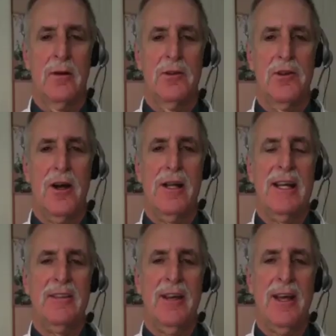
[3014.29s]
Yes, I,
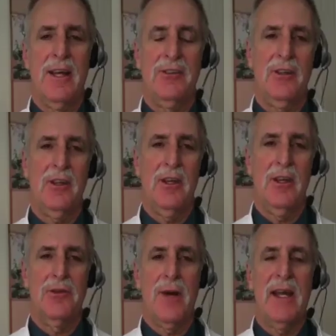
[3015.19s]
I, John, I like to
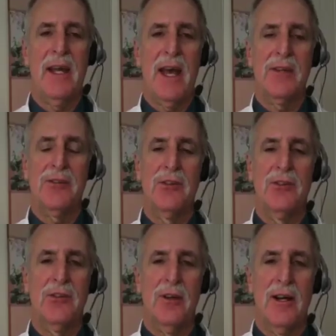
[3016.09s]
ask each of my
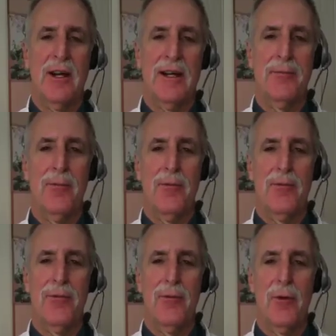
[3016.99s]
guests
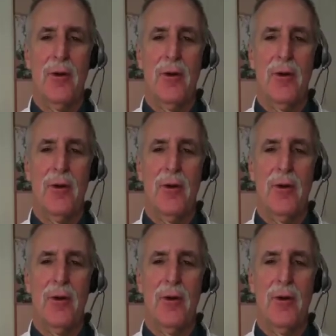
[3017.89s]
uh,